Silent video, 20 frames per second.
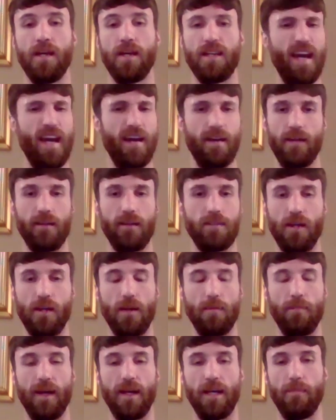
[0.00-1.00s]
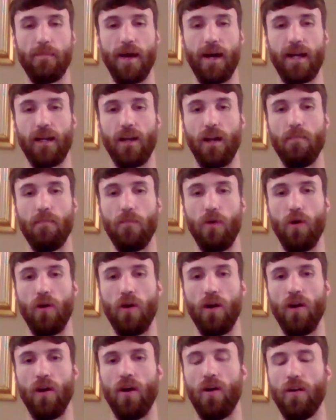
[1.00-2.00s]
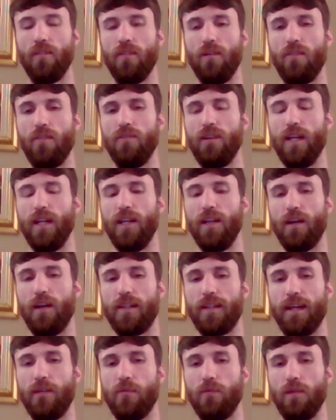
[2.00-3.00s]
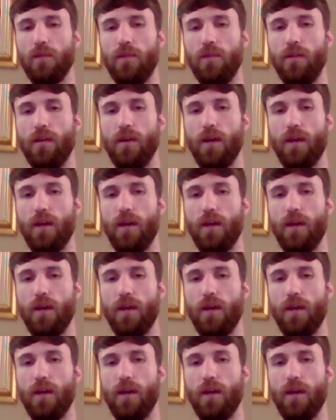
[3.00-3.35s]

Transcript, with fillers: yeah, it's gonna pay you back a lot more. I I really like that one.